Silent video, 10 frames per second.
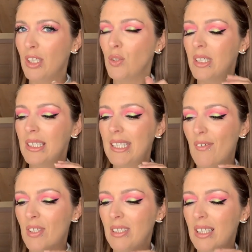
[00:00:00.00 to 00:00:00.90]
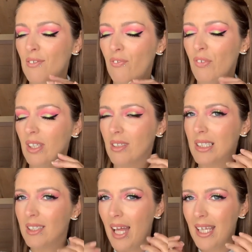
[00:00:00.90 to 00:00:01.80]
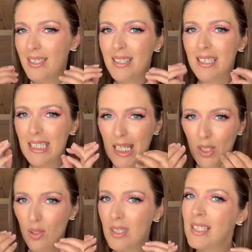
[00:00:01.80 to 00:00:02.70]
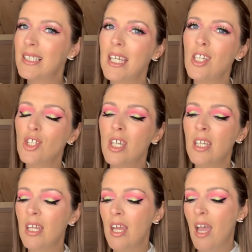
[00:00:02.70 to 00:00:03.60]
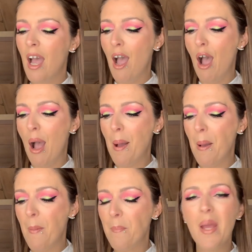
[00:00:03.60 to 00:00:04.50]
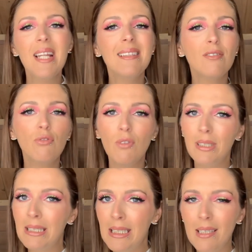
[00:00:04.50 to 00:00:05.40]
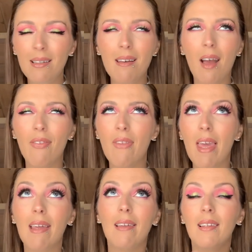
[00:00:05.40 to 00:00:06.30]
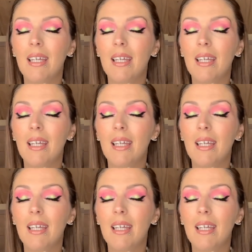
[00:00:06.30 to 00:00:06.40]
You can definitely feel a slight tickle sensation, uh, but it's really nothing